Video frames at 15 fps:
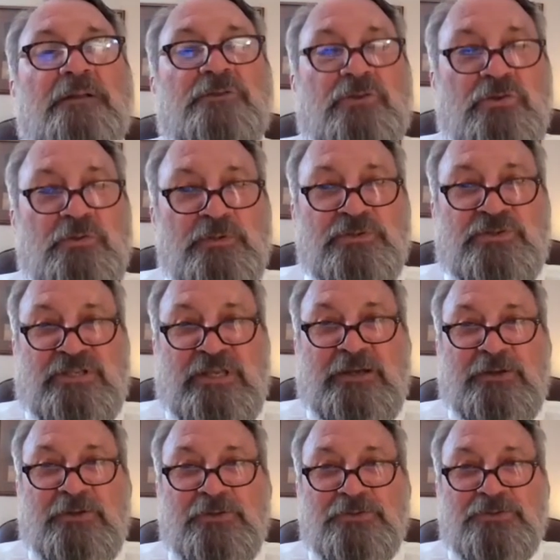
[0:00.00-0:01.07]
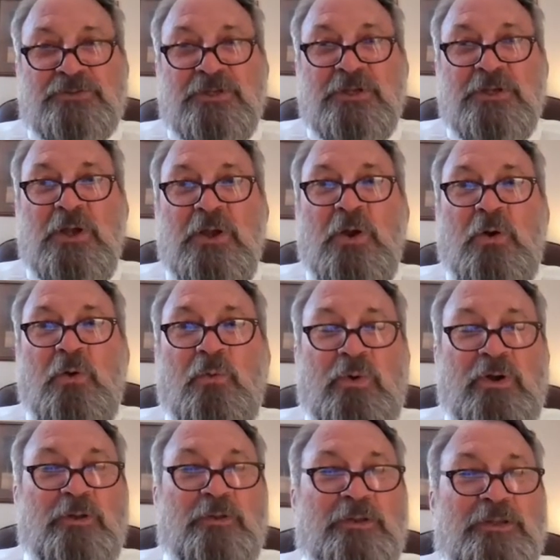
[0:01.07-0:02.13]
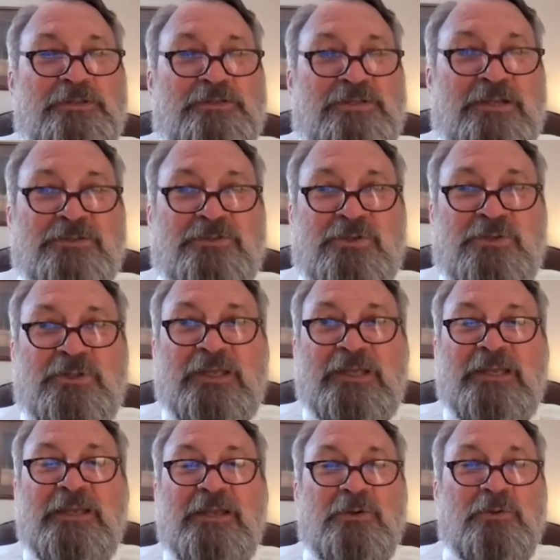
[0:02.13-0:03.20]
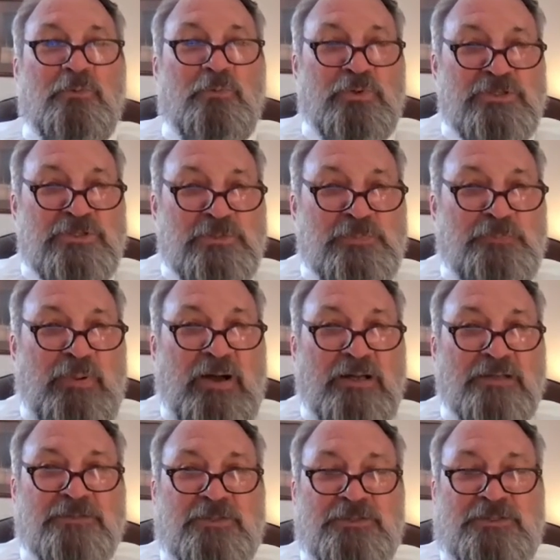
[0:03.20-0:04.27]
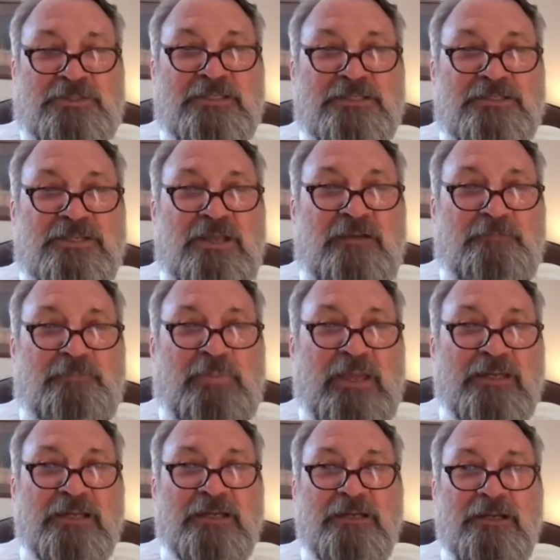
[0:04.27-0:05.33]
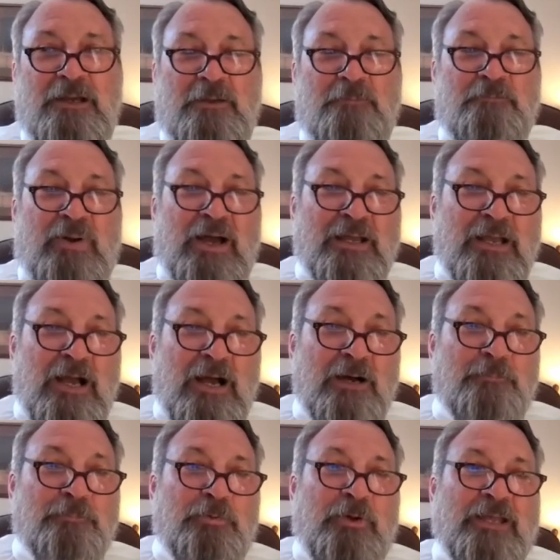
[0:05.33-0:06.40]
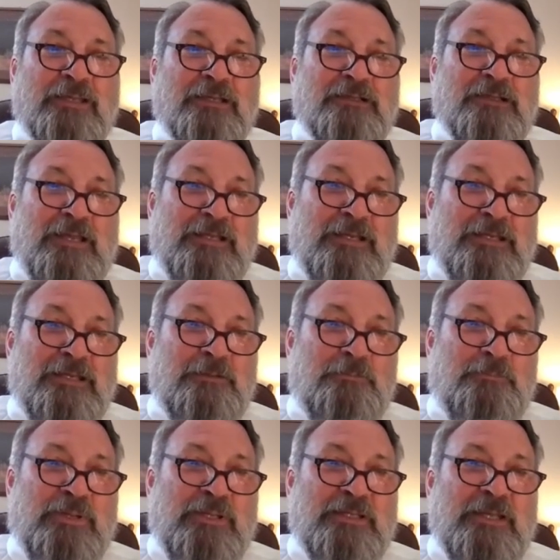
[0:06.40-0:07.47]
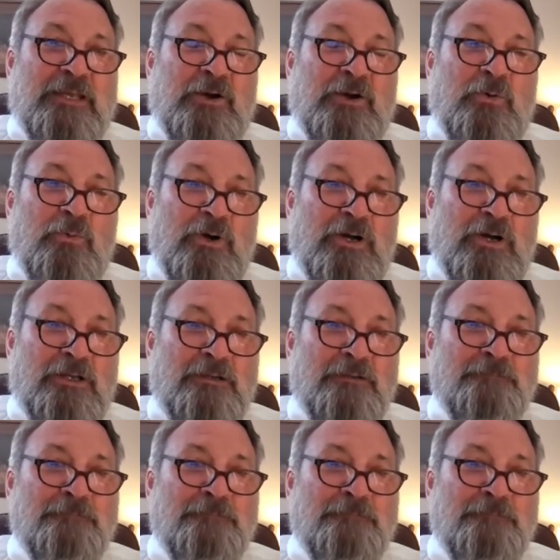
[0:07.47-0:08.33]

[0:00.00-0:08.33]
tumor cells will essentially respond to gamma interferon by upregulating PD-L1.